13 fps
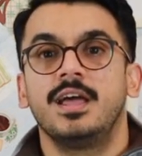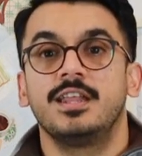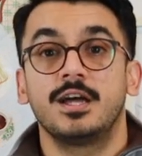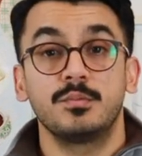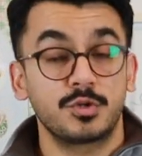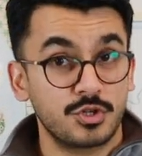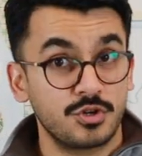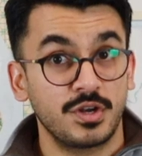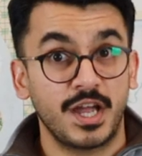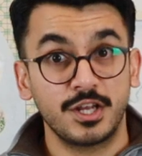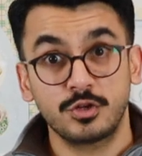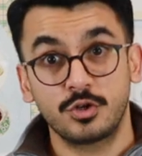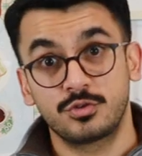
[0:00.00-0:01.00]
And I'm
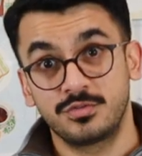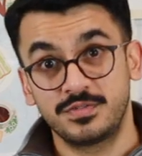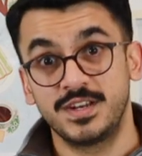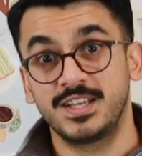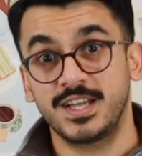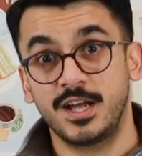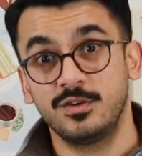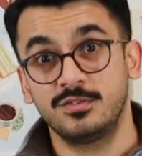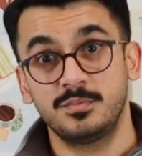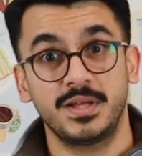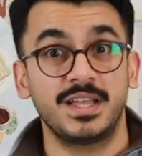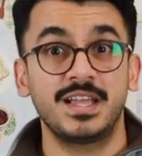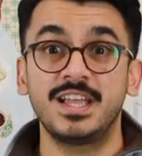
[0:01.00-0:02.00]
trying not to freak out,
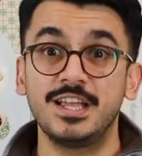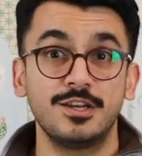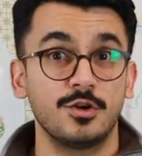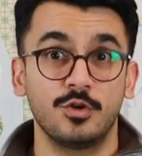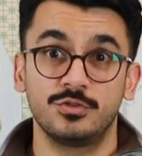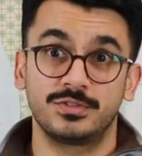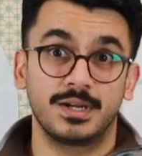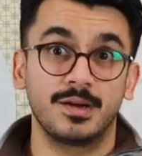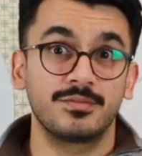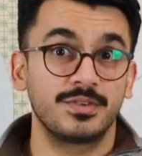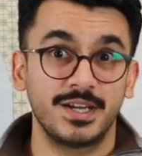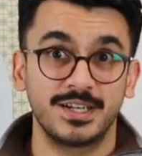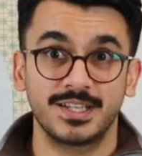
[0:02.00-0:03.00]
but he knows that
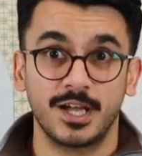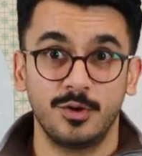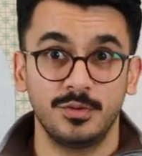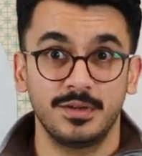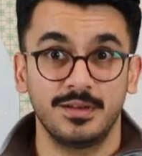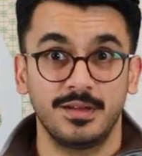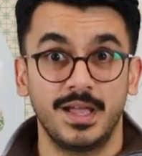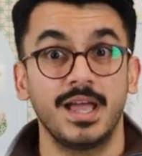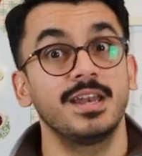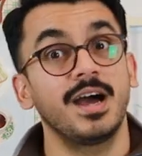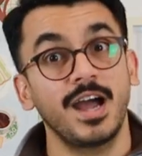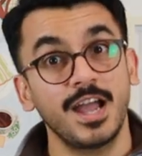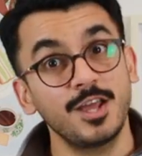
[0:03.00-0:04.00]
I'm freaked out.
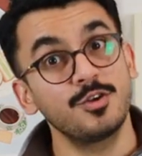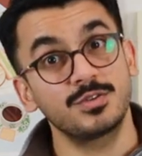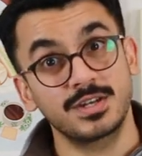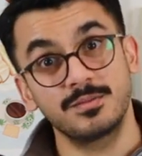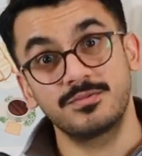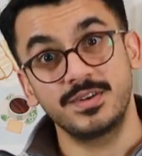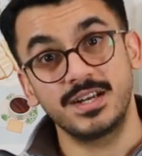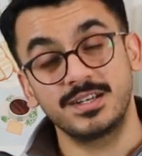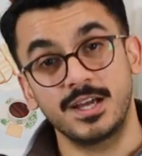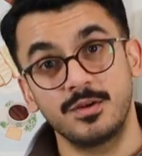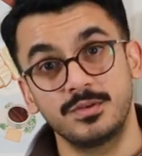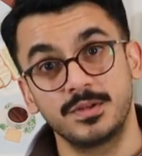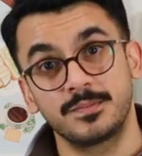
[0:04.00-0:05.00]
And I know that I'm freaked
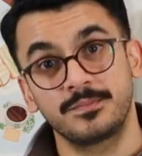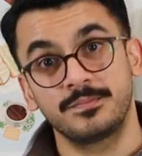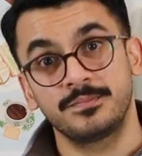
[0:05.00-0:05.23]
out.